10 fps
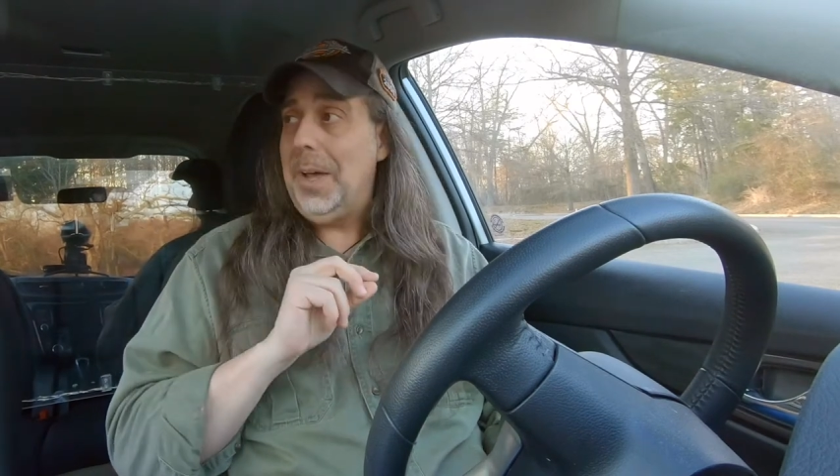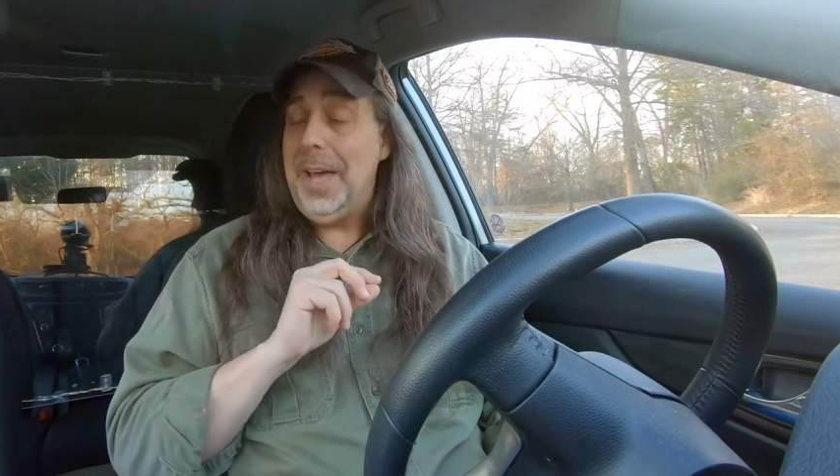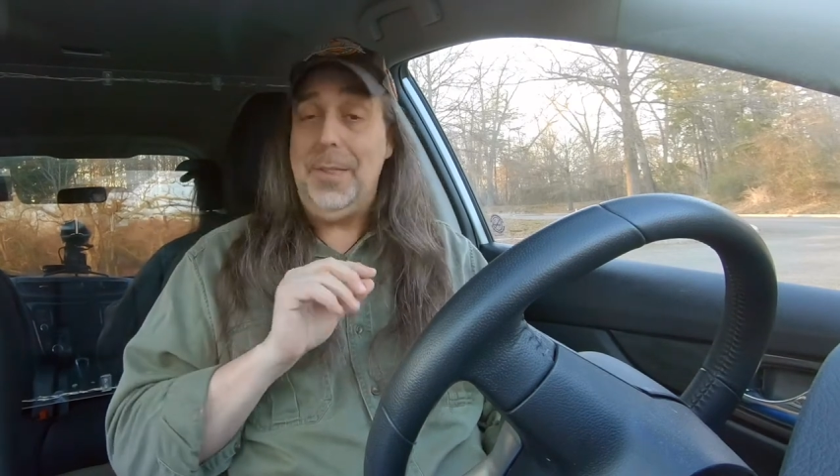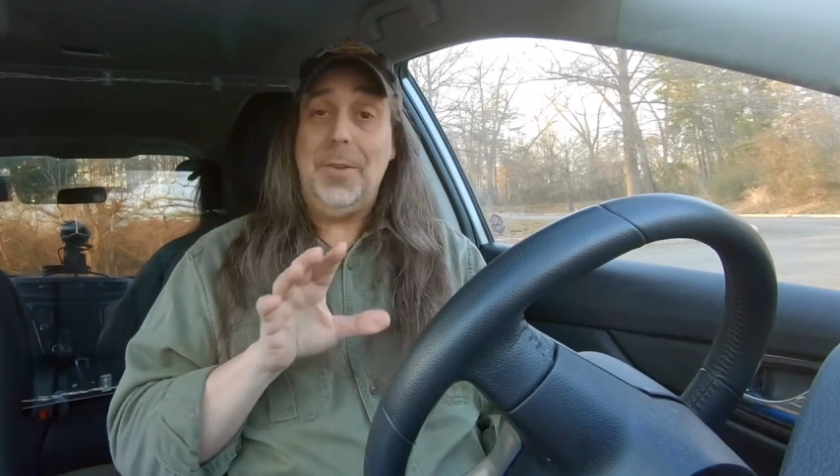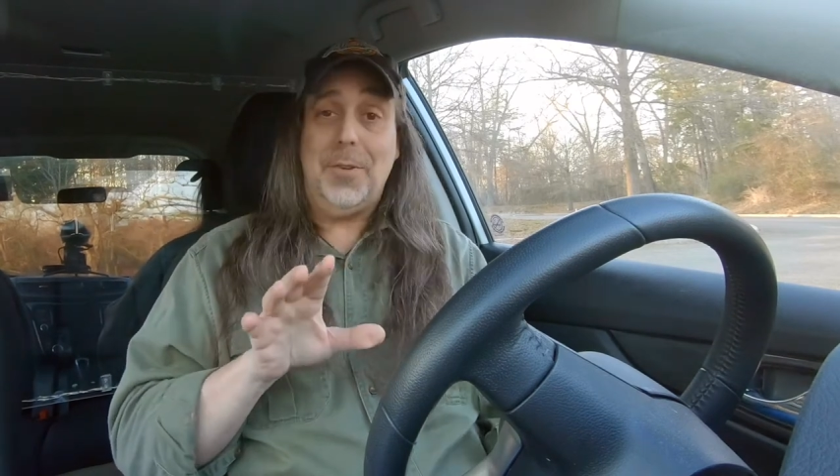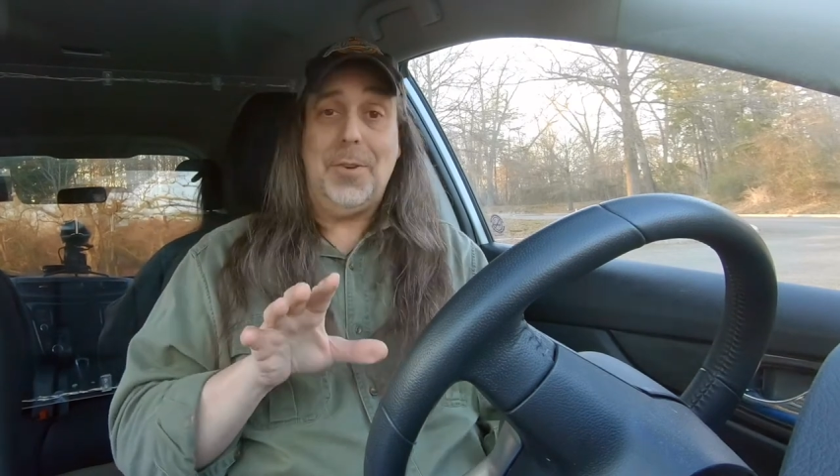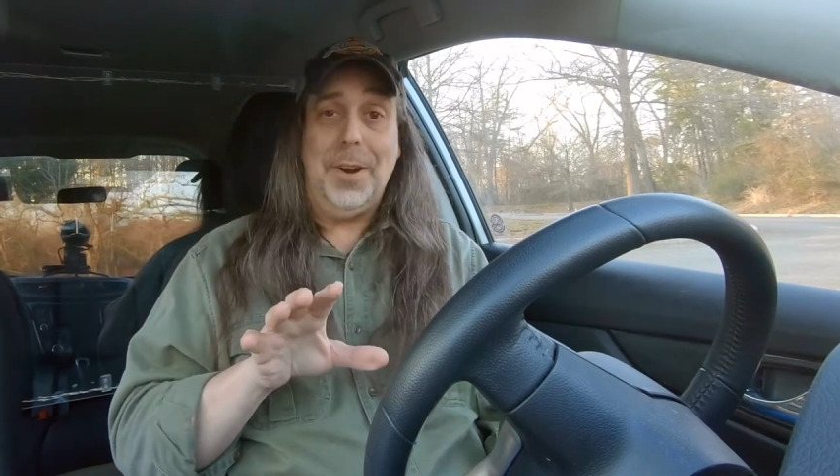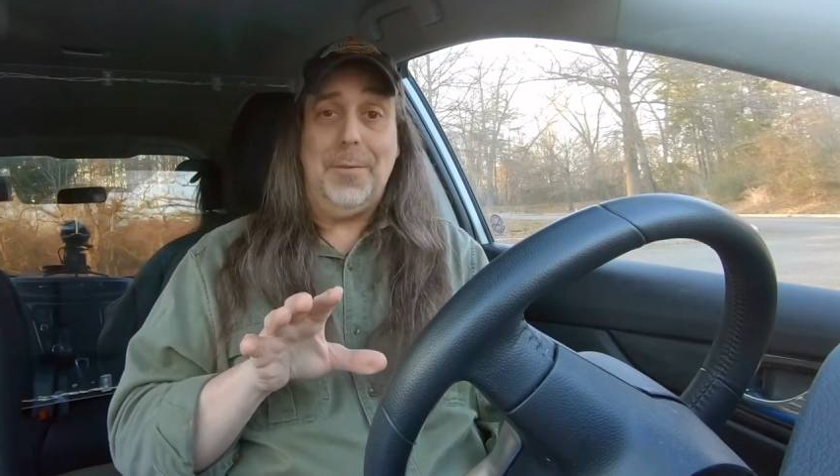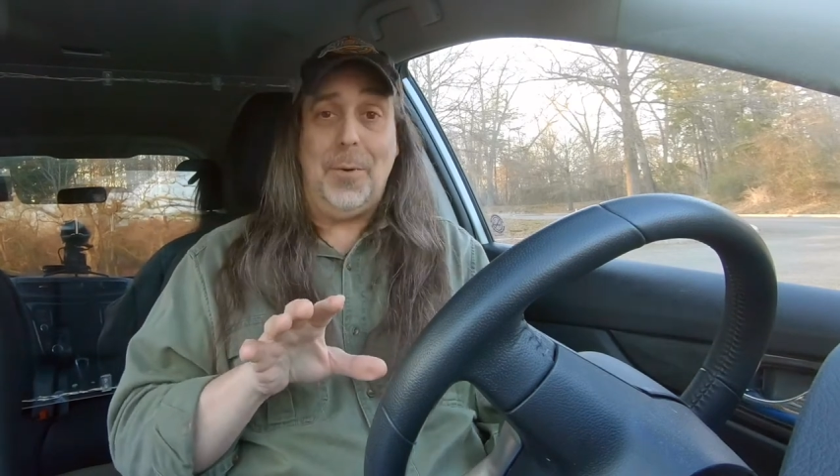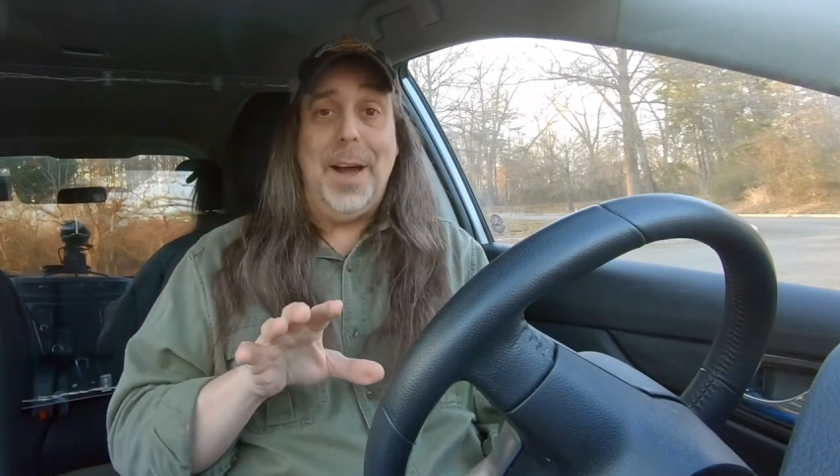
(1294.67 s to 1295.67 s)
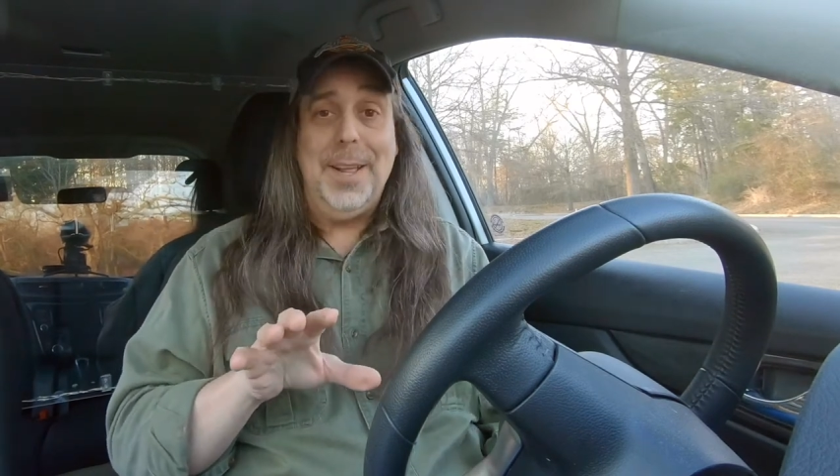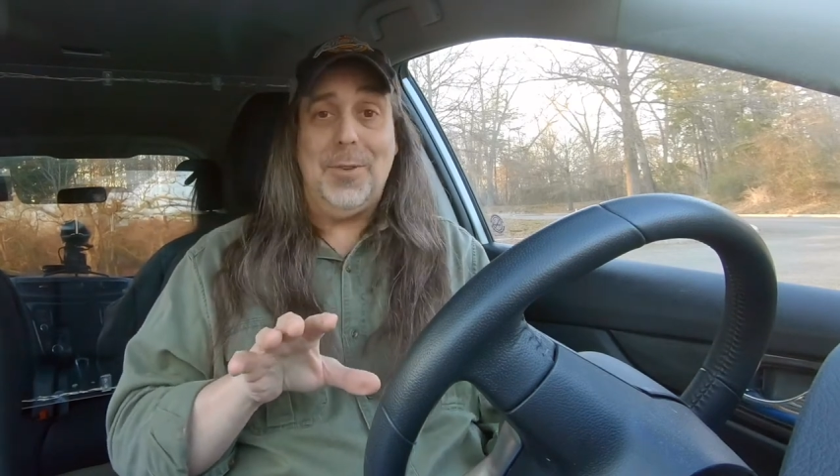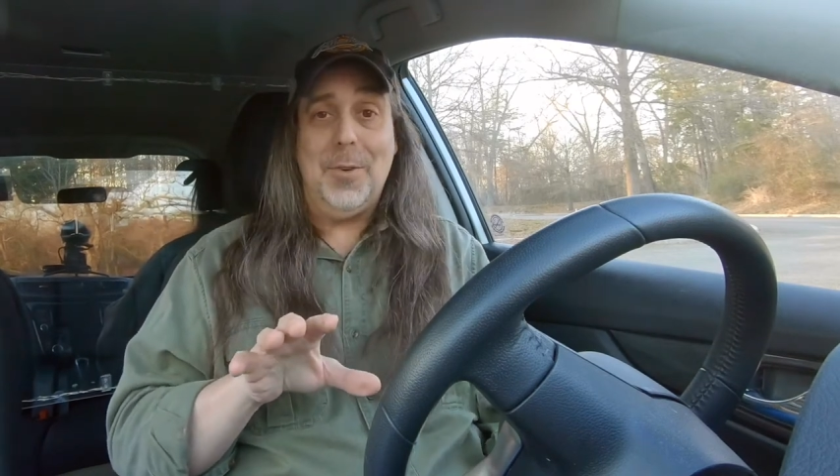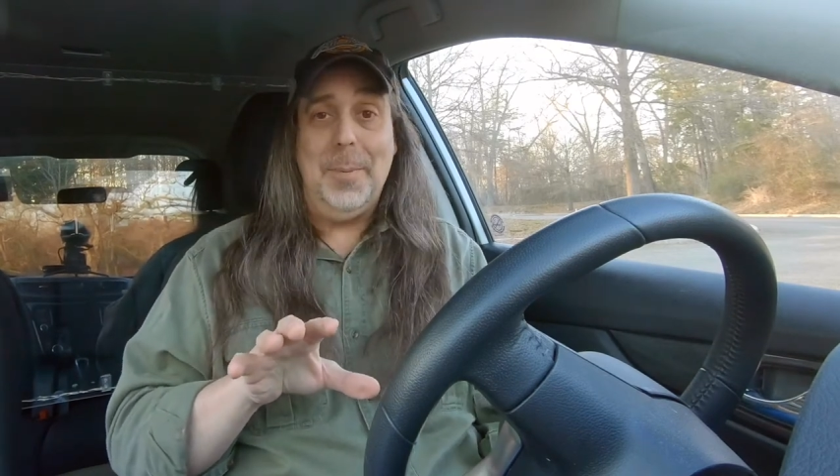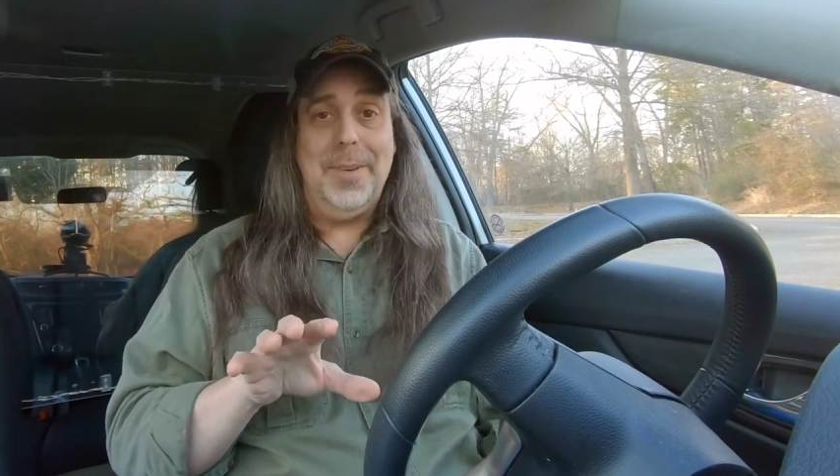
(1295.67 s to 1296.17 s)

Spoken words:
And this is going to frighten some